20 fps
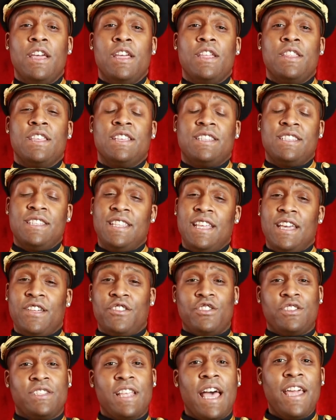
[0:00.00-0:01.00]
This is the
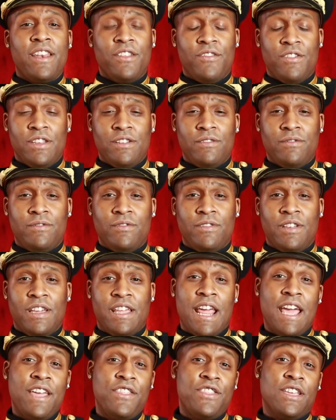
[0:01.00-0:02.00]
other side of it.
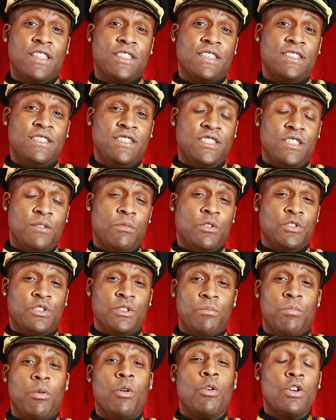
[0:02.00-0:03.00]
And I think this is the most
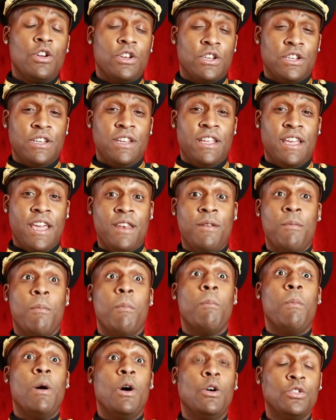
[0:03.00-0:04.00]
important
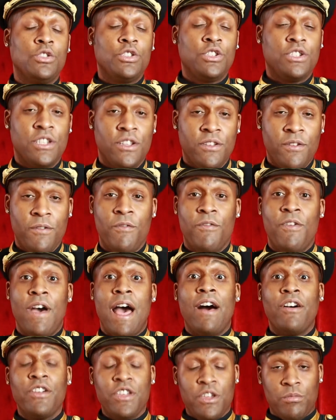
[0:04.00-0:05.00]
and most
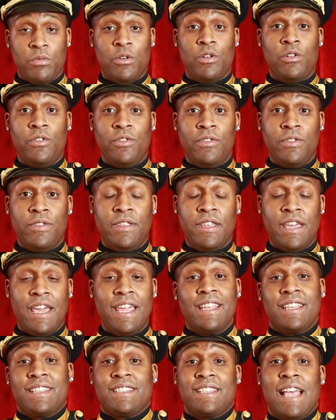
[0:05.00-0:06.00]
valuable
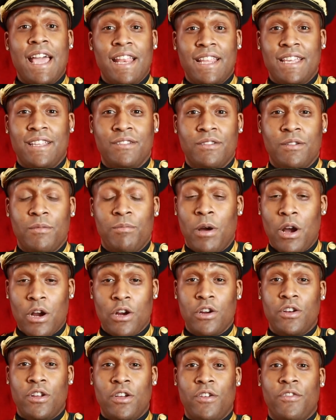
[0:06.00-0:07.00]
and exciting
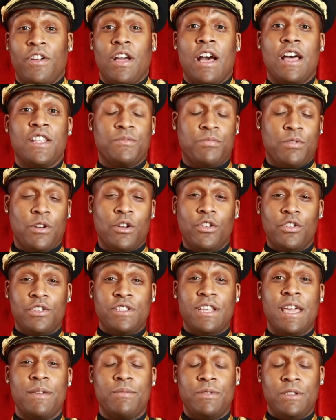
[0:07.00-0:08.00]
part of God's
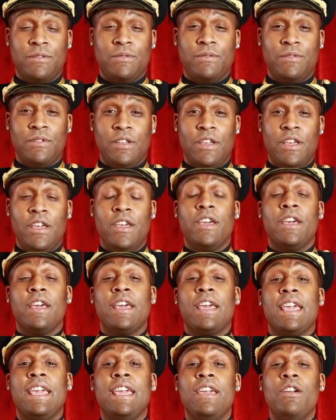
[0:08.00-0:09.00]
prototypes.
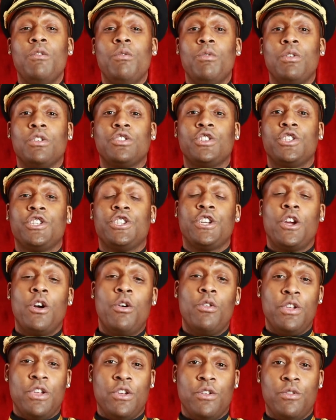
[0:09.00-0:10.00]
He will
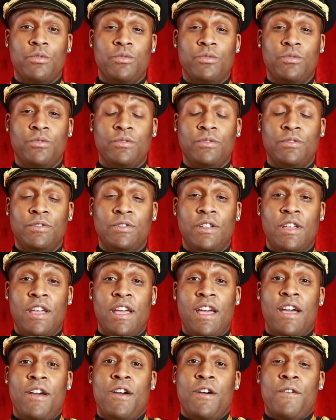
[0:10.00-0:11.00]
show you
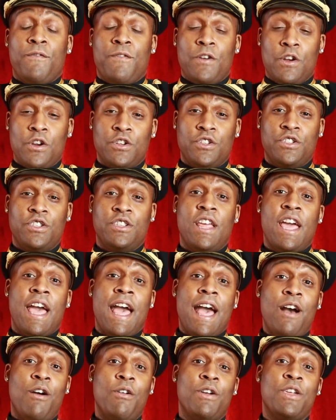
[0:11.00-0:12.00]
first
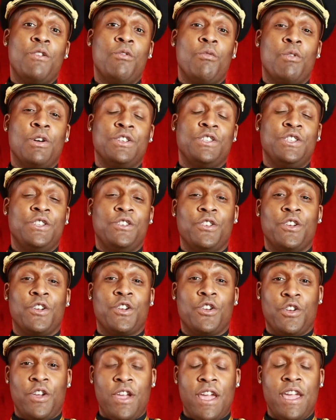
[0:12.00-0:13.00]
how He wants you to
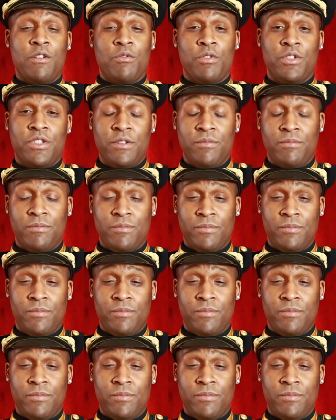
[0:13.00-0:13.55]
create with Him.